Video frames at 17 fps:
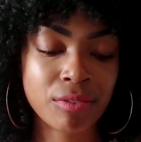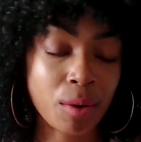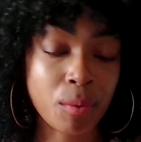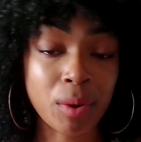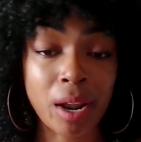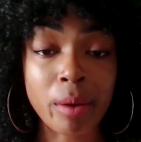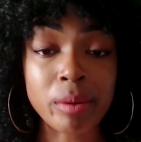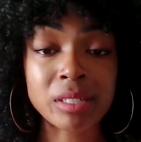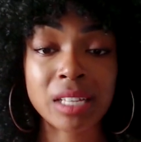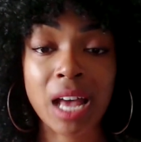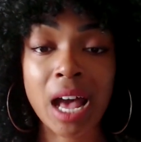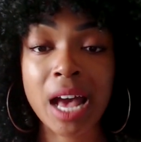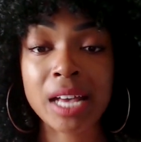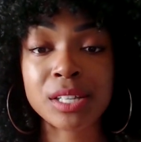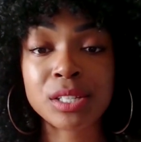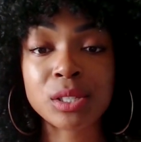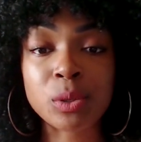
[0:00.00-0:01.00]
When I was in
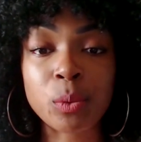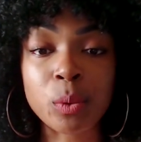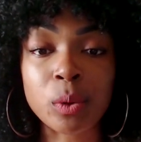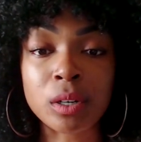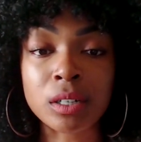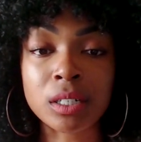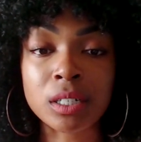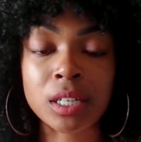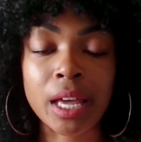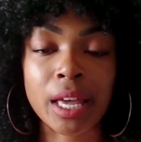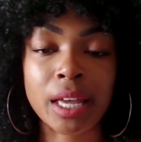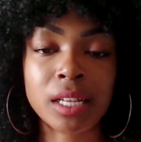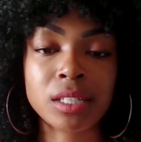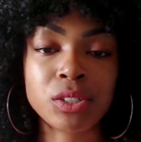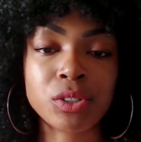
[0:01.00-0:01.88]
high school and,